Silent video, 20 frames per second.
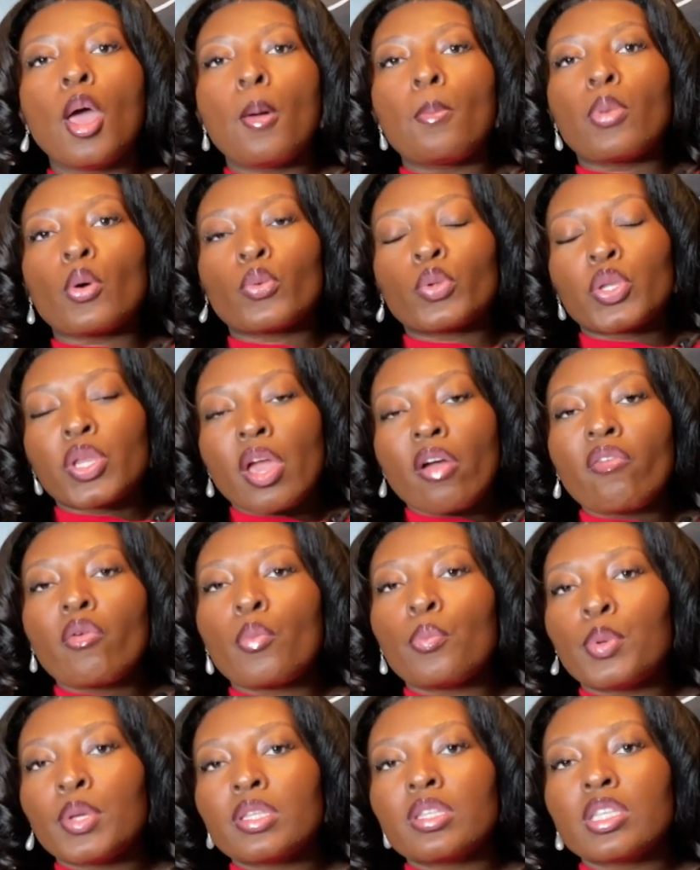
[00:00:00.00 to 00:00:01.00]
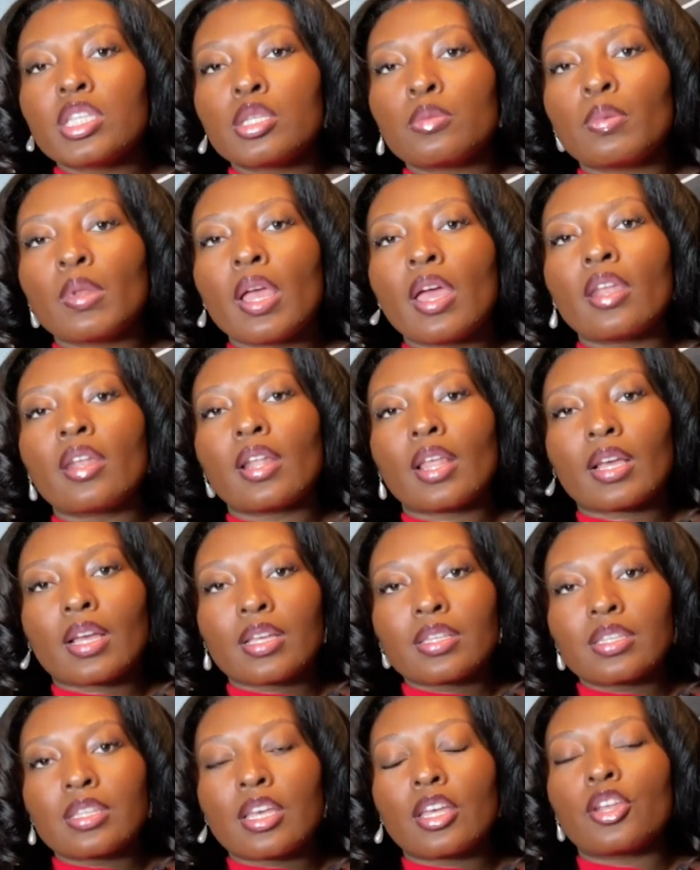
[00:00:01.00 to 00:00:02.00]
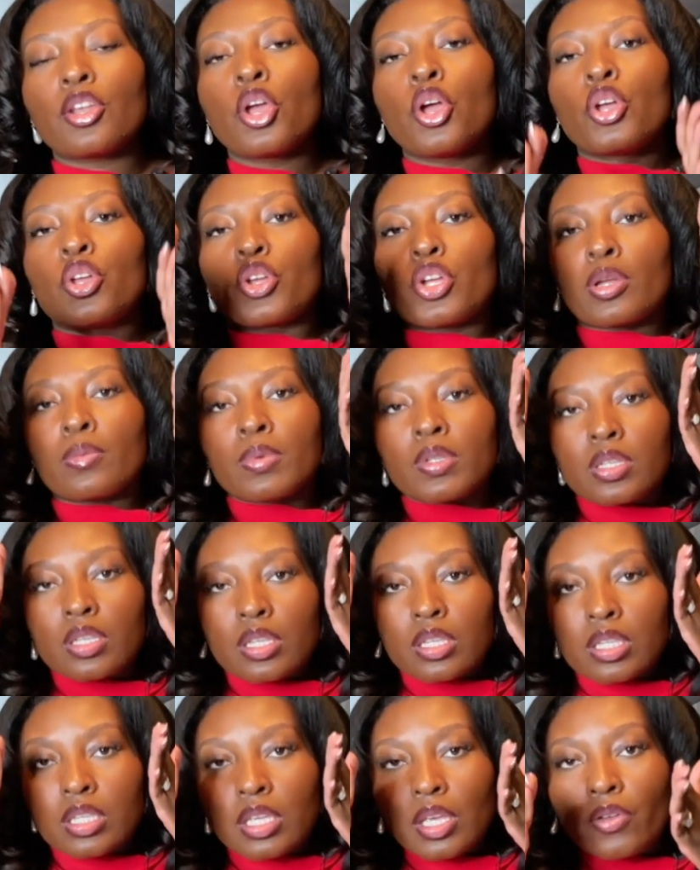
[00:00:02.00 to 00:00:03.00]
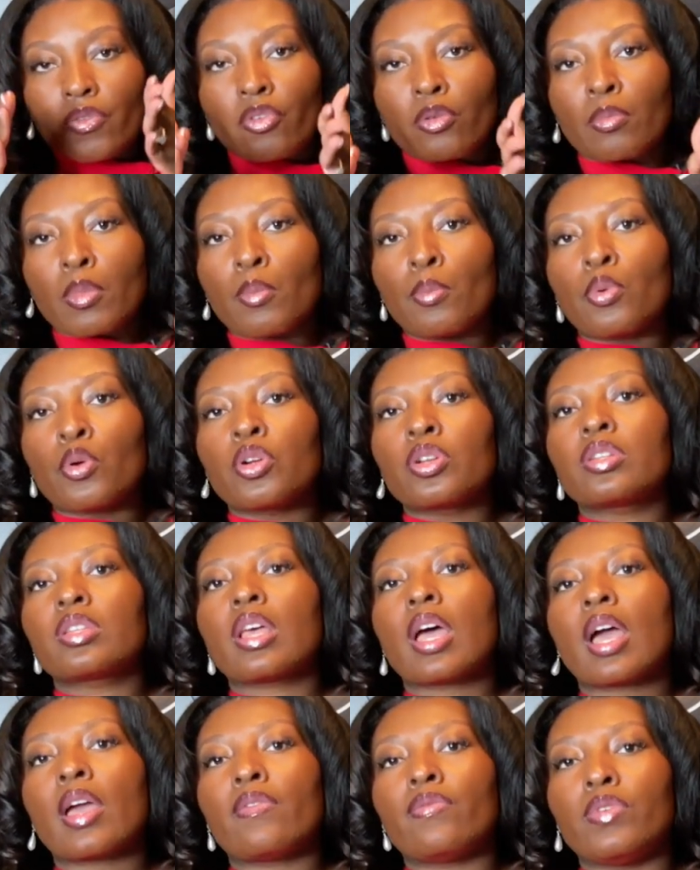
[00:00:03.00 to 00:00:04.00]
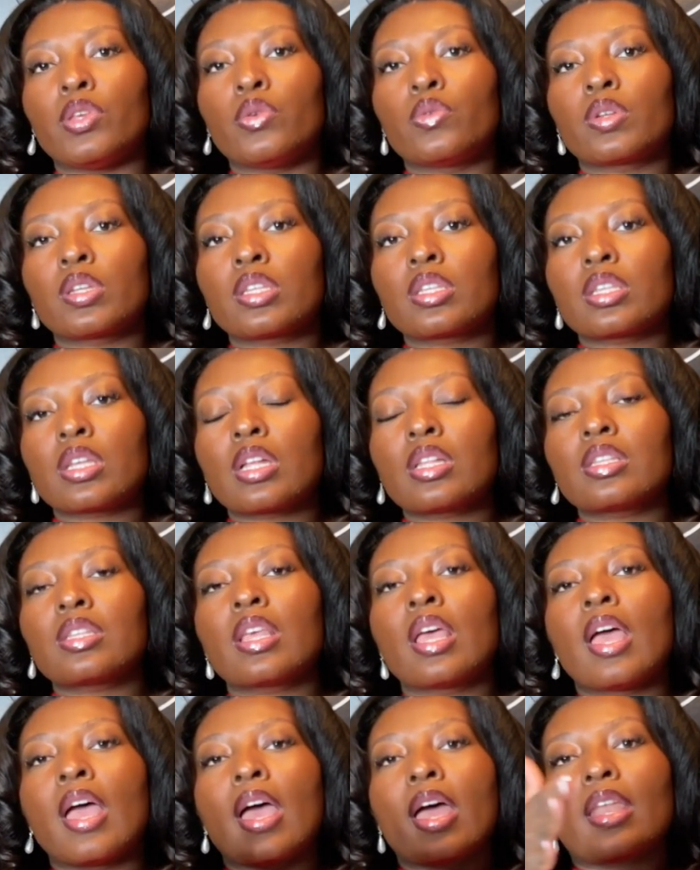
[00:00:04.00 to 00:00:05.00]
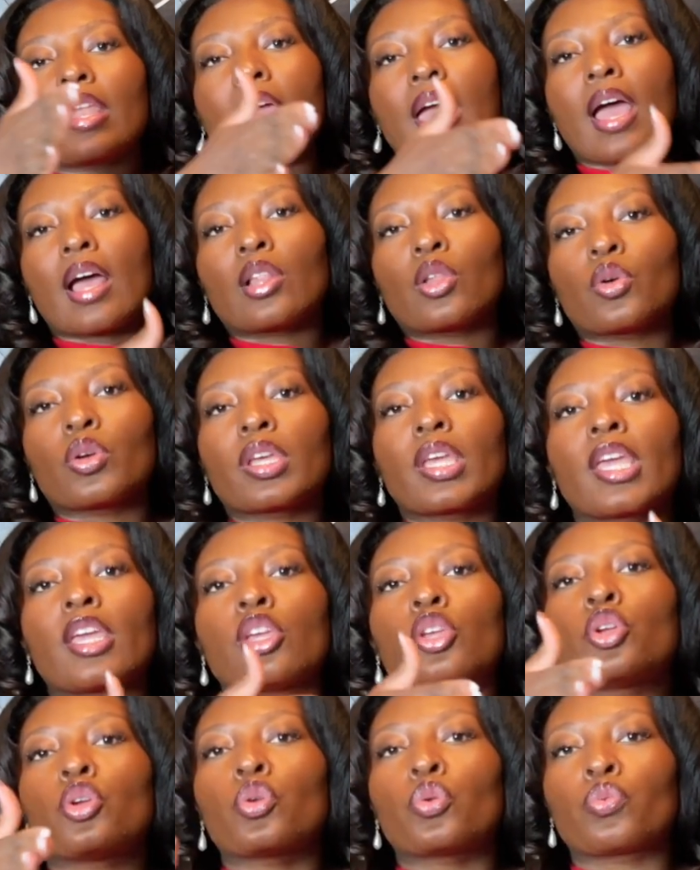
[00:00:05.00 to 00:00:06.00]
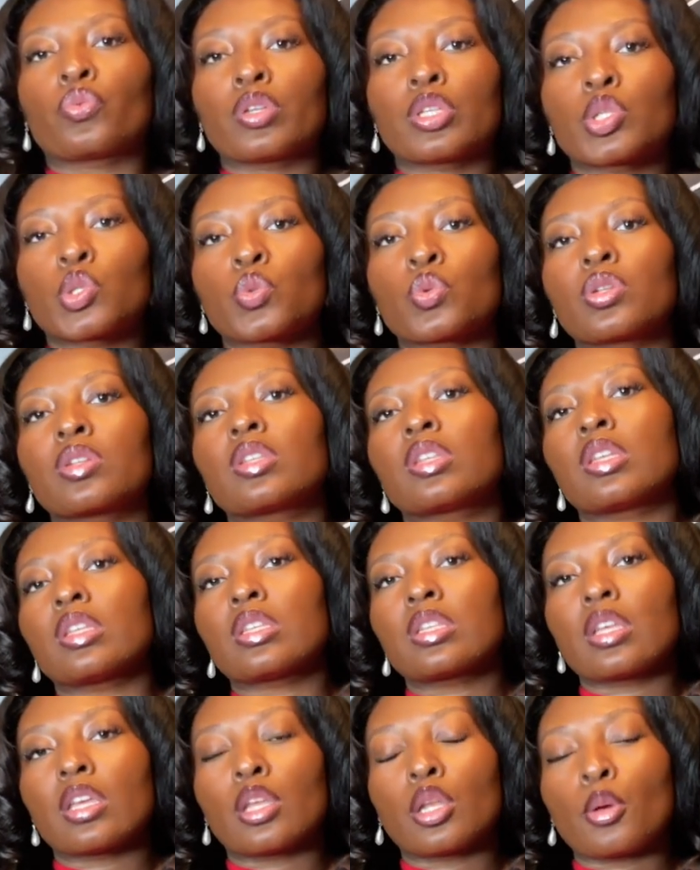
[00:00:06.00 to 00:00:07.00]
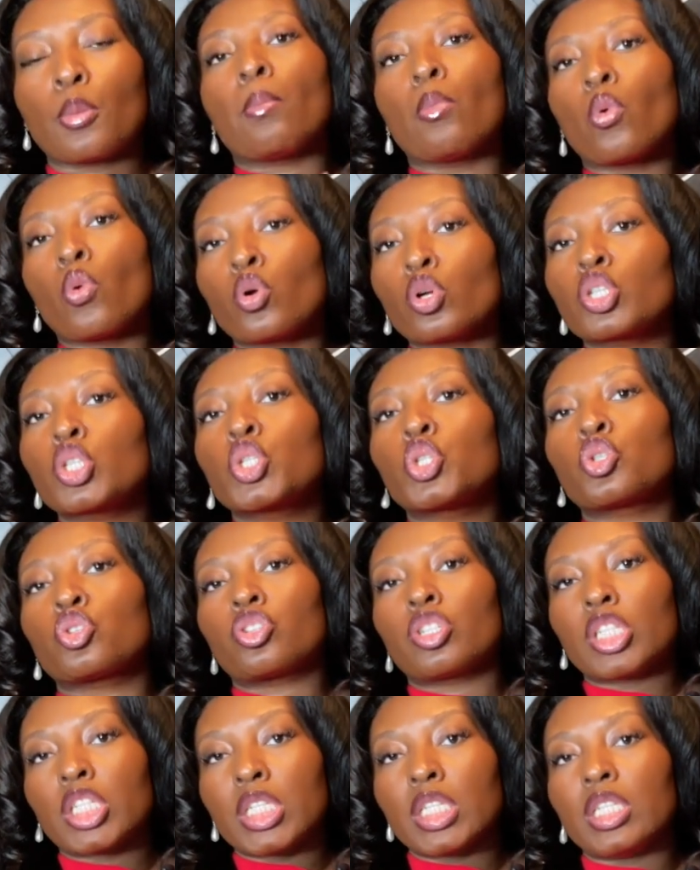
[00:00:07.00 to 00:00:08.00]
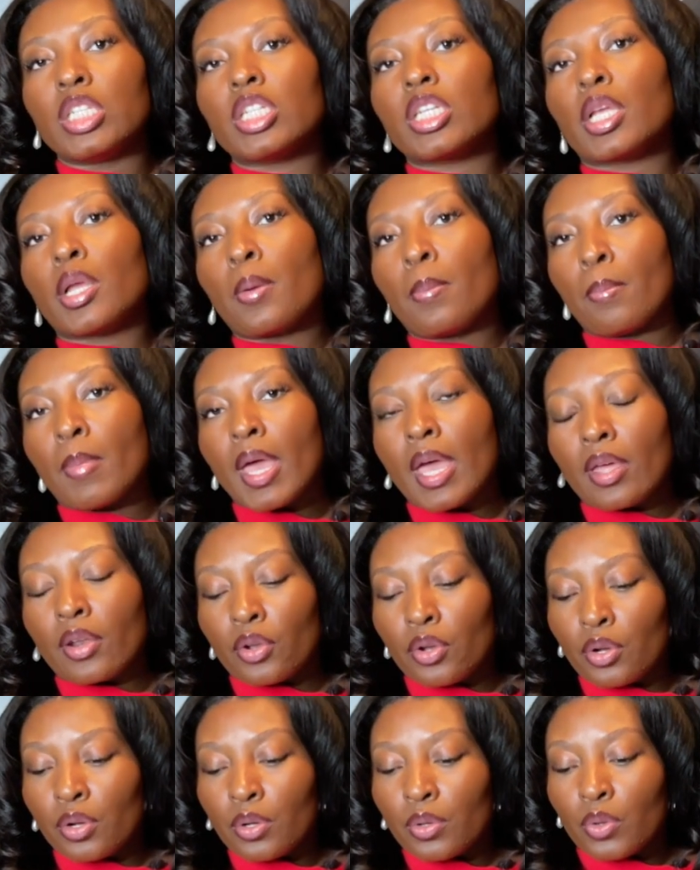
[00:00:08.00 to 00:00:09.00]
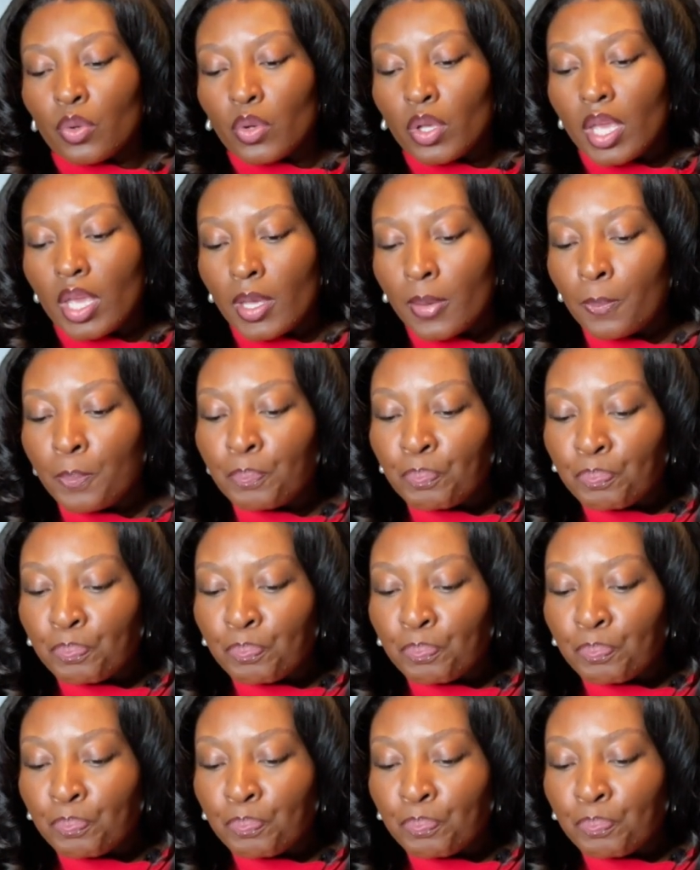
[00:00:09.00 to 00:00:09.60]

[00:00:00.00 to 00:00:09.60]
But when you have a business plan, like I said, you're able to see it from a bird's eye view in a sense and allocate your resources in a more strategic manner, okay?